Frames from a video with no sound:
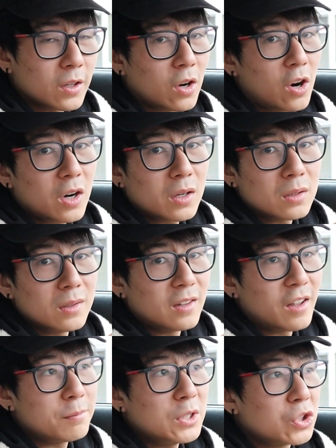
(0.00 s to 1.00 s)
the car
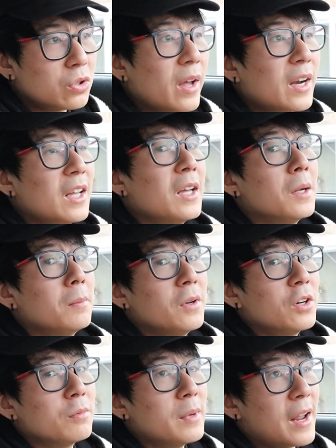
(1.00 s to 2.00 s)
left me stranded in the
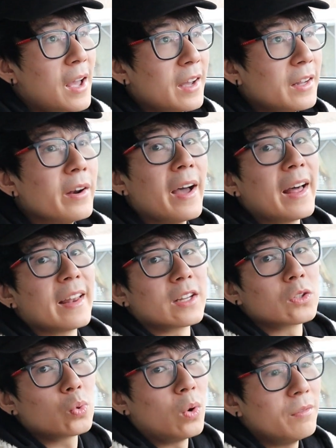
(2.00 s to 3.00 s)
middle of Manhattan at
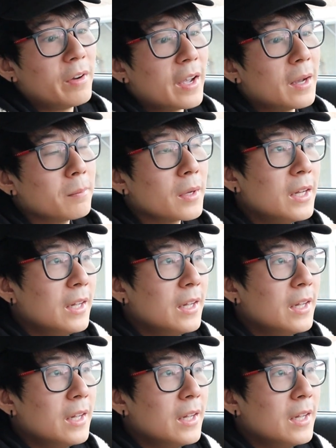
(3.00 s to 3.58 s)
like 12 a.m.